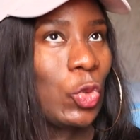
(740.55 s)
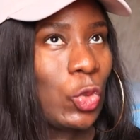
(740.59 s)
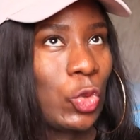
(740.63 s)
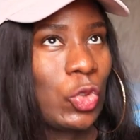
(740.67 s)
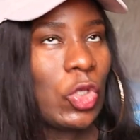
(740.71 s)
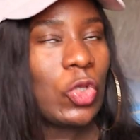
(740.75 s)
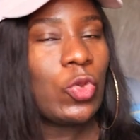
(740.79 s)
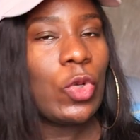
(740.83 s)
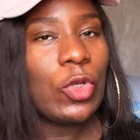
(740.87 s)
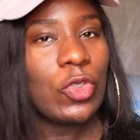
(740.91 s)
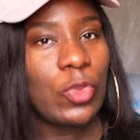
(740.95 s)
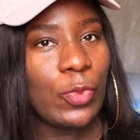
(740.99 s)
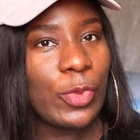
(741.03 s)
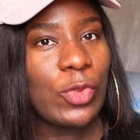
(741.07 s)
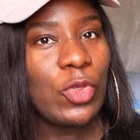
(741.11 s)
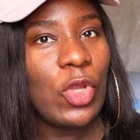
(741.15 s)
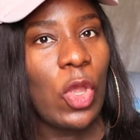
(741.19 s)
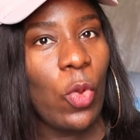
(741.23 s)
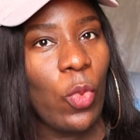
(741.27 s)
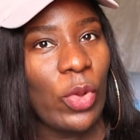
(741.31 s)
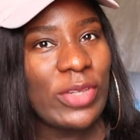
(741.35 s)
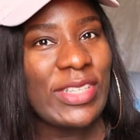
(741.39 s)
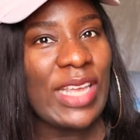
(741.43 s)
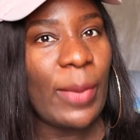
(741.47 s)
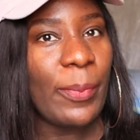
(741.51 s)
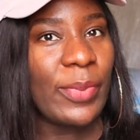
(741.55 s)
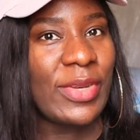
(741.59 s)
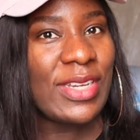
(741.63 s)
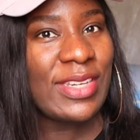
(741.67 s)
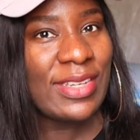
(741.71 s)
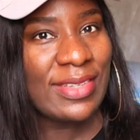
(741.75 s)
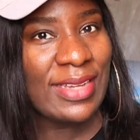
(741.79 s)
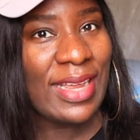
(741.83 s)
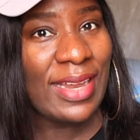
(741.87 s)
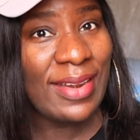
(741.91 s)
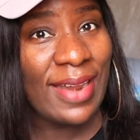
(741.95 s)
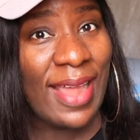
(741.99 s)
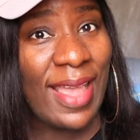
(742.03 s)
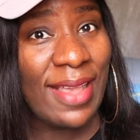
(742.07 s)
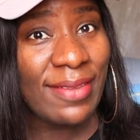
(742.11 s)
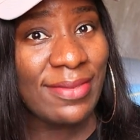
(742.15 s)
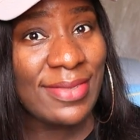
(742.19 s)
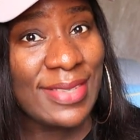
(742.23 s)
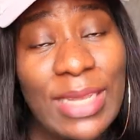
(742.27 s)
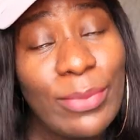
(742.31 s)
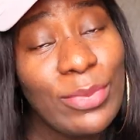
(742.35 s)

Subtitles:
you just want to be knowing what's happening in their lives.